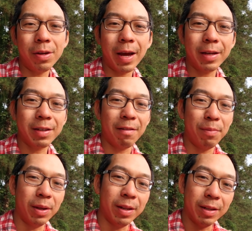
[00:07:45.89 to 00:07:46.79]
You guys
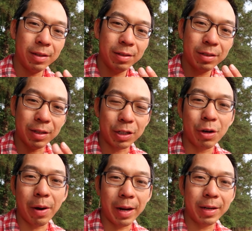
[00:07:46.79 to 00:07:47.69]
have been
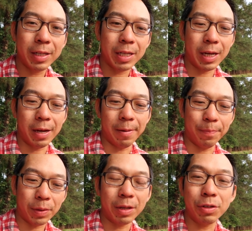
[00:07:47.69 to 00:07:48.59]
such great
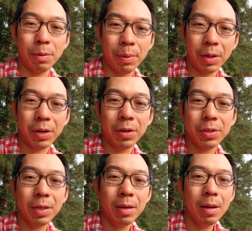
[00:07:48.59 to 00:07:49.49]

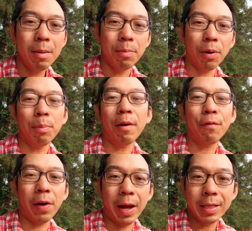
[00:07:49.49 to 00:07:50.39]
contributors, both my
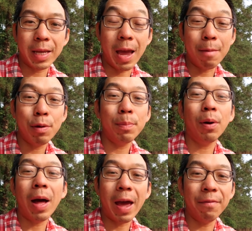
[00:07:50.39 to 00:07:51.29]
friends and
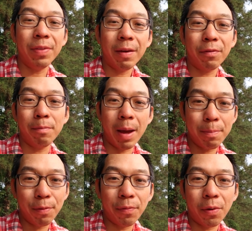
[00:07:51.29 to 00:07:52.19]
people I have never
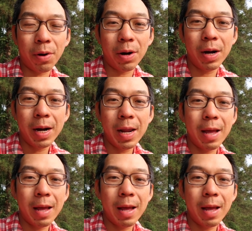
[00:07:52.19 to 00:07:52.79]
met before.